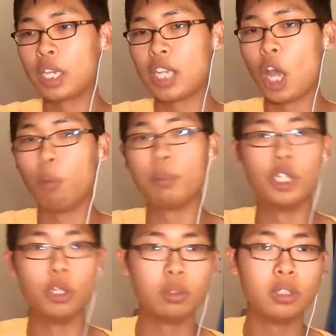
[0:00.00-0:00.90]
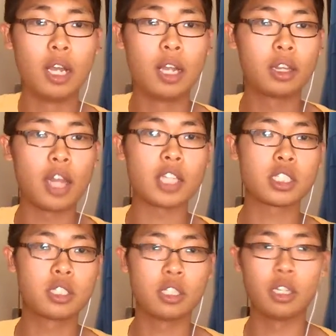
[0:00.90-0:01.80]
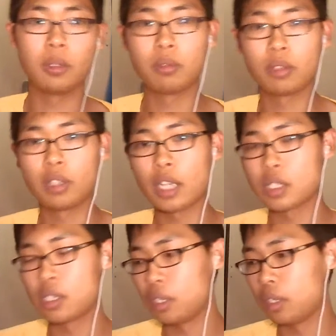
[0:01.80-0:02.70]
how it can help you. That's the